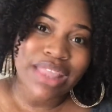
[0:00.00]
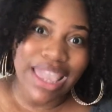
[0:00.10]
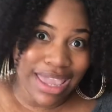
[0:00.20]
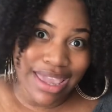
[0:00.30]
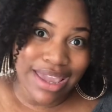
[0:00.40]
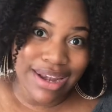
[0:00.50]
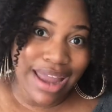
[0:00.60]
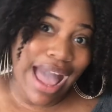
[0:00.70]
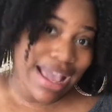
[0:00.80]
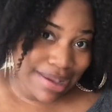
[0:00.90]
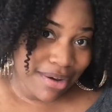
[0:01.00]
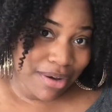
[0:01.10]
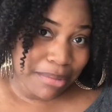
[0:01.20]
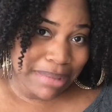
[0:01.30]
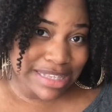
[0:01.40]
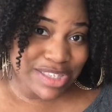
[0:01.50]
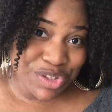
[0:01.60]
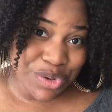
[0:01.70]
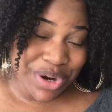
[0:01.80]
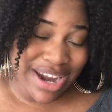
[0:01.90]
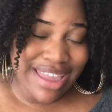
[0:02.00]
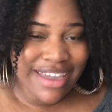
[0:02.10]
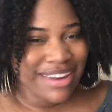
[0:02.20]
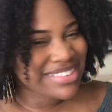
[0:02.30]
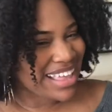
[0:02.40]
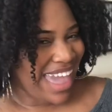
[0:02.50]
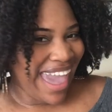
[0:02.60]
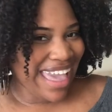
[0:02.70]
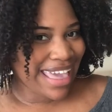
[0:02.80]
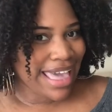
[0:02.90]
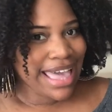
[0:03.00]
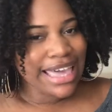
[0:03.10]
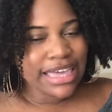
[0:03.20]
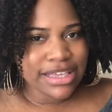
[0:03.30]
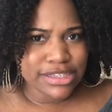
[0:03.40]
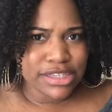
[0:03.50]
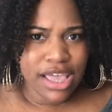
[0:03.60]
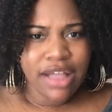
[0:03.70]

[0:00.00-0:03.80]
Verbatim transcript: and I called my store I was like hey is